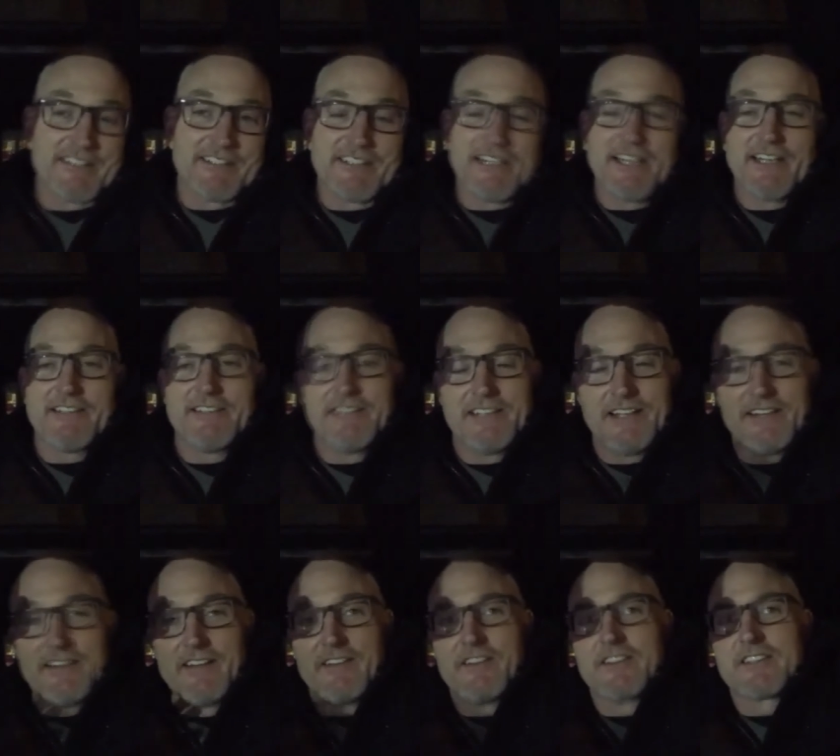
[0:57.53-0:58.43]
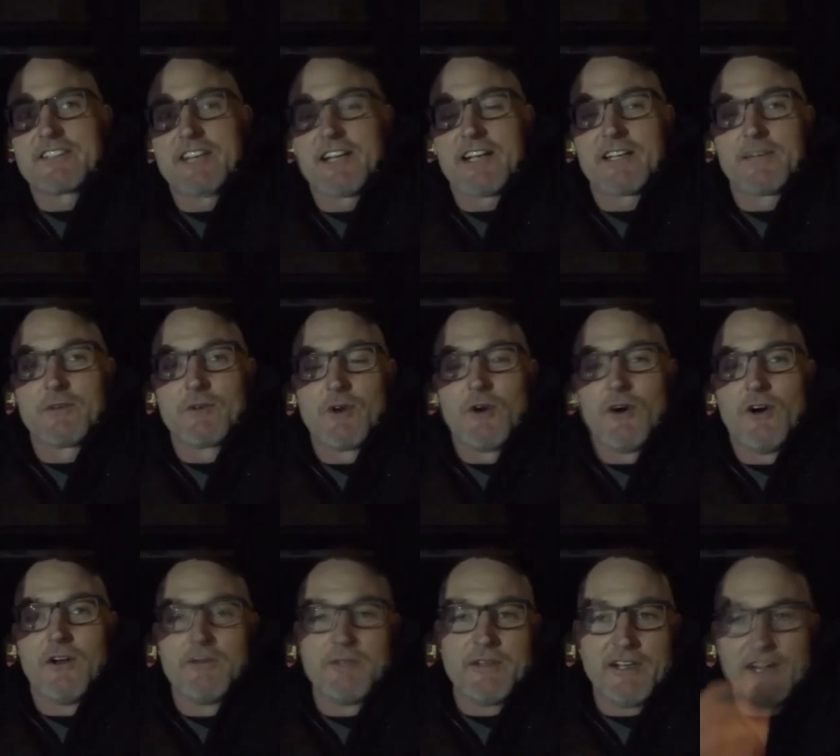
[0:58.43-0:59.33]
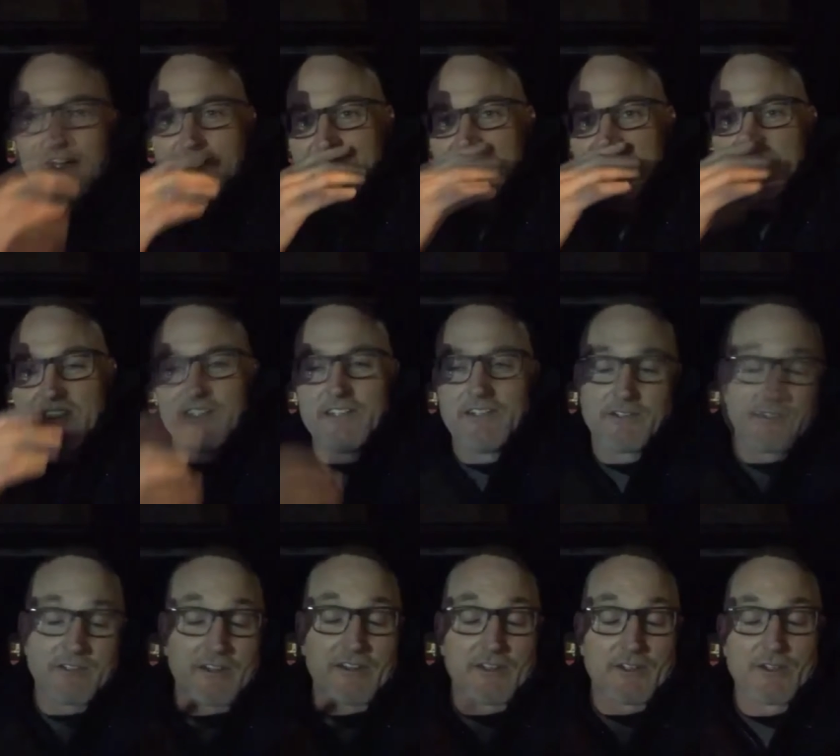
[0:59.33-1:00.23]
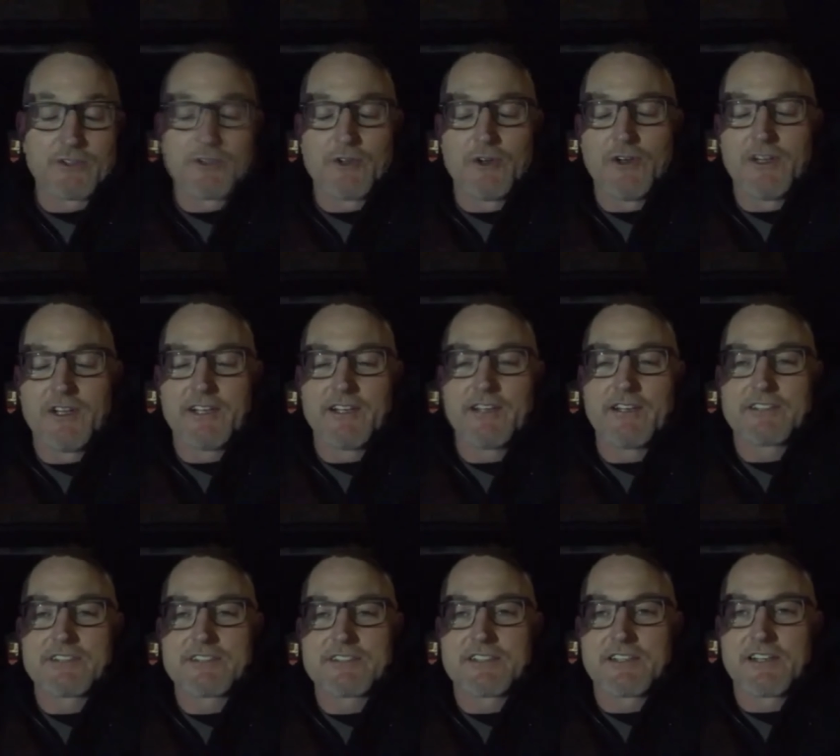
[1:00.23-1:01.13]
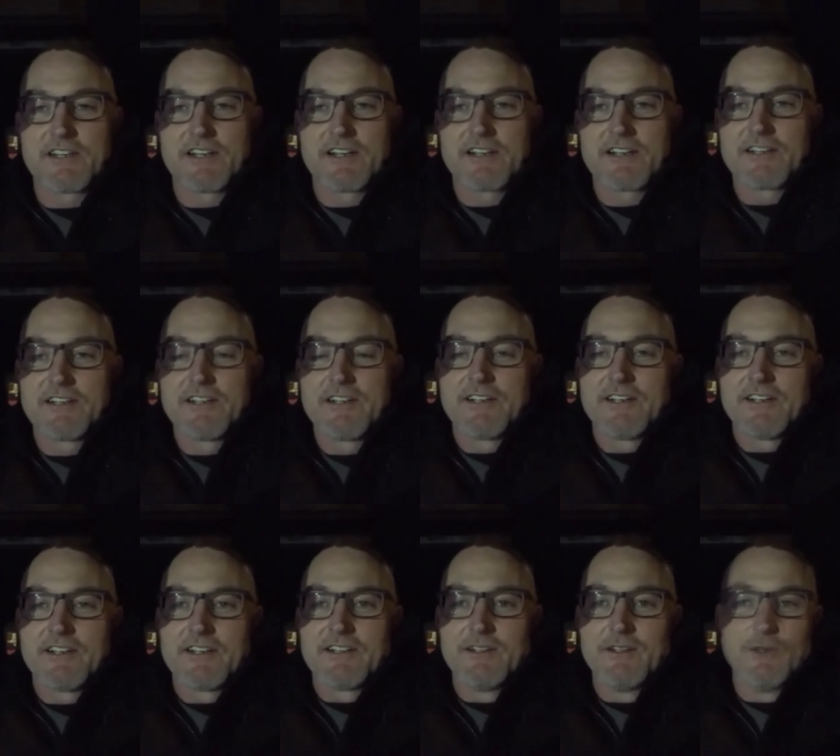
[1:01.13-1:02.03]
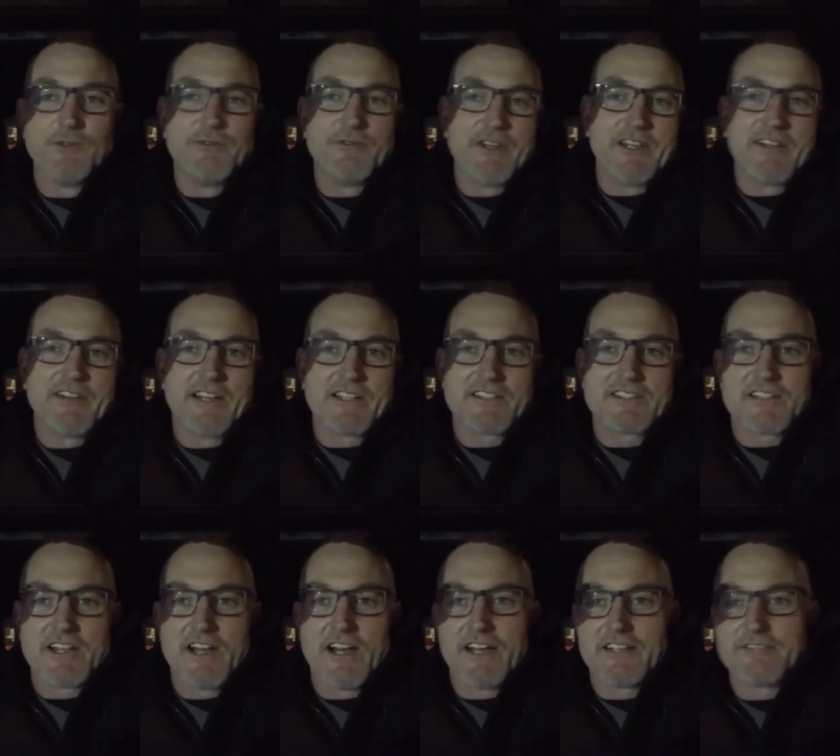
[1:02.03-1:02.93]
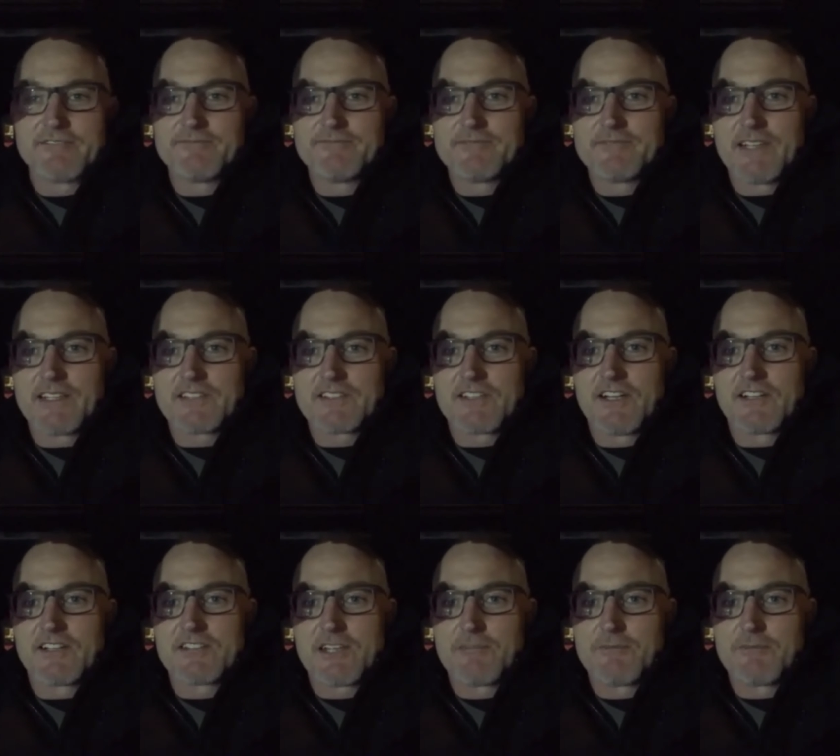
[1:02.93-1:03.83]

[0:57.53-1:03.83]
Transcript: And, and, and then the second goal, I mean, obviously, or the third goal, I guess, uh, Ludwig, that's not, that's not